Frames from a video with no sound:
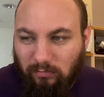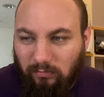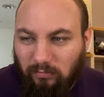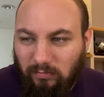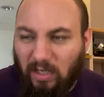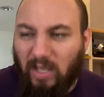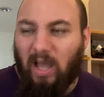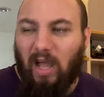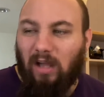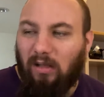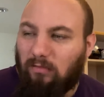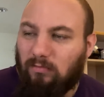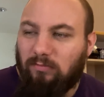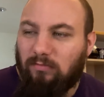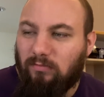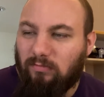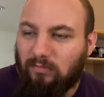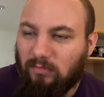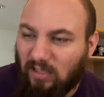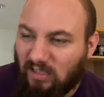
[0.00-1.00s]
Yeah,
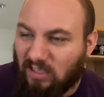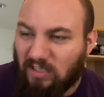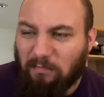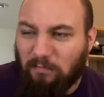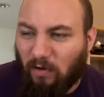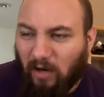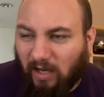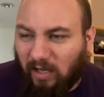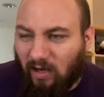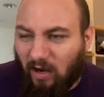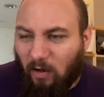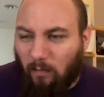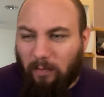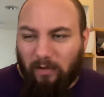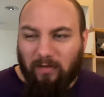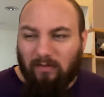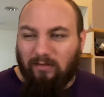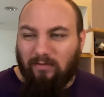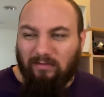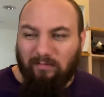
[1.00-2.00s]
let's just break it
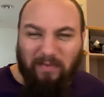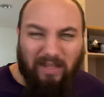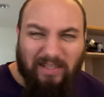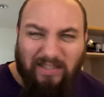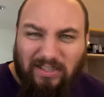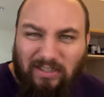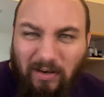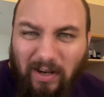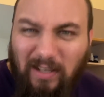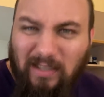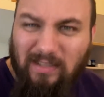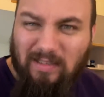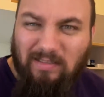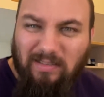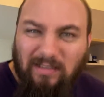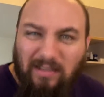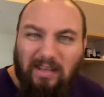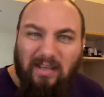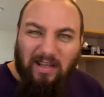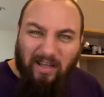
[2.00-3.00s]
open. Ming's strength is
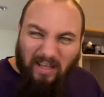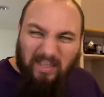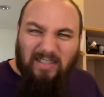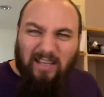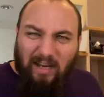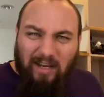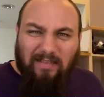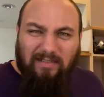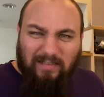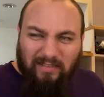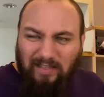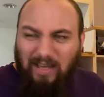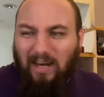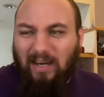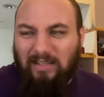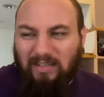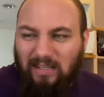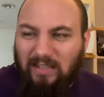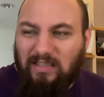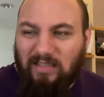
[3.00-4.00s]
he's got
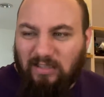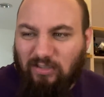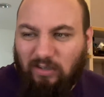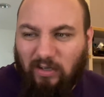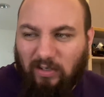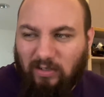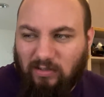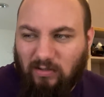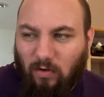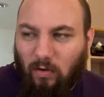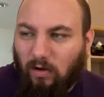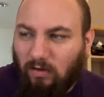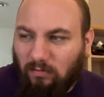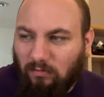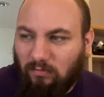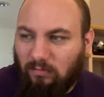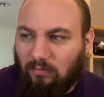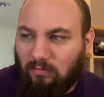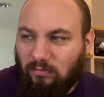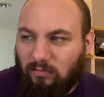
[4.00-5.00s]
a decent strength score.
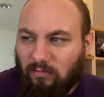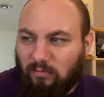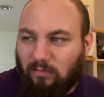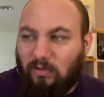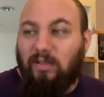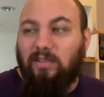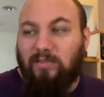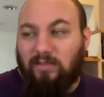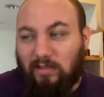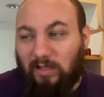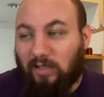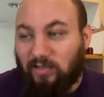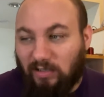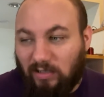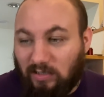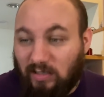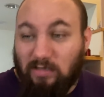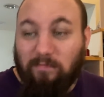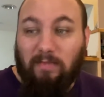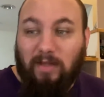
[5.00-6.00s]
So actually,
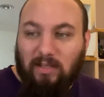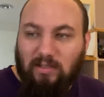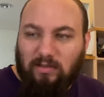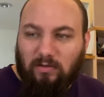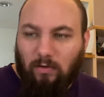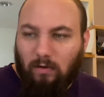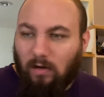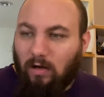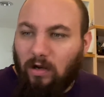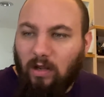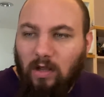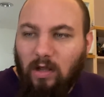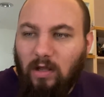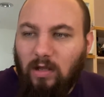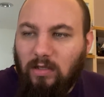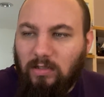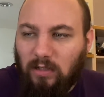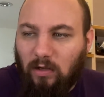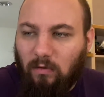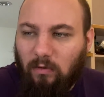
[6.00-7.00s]
it's his best score.
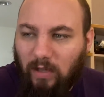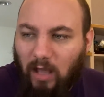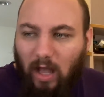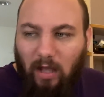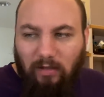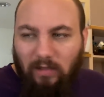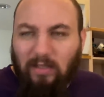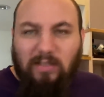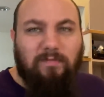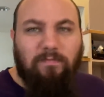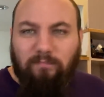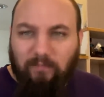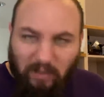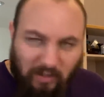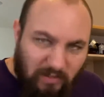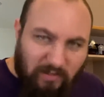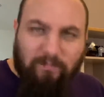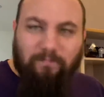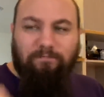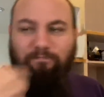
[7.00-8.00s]
So yeah, let's
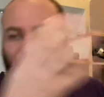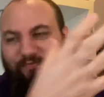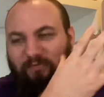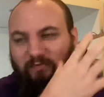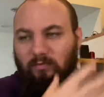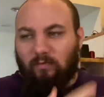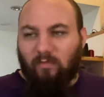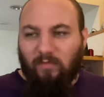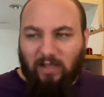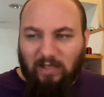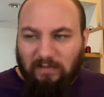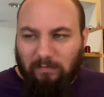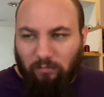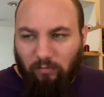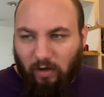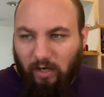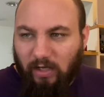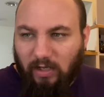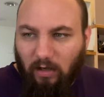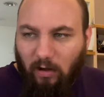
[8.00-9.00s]

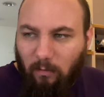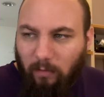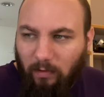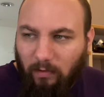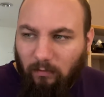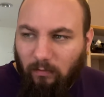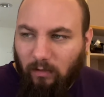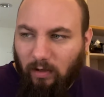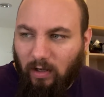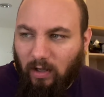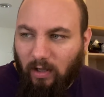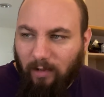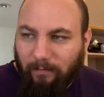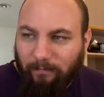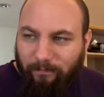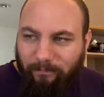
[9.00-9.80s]
break it open. Why not?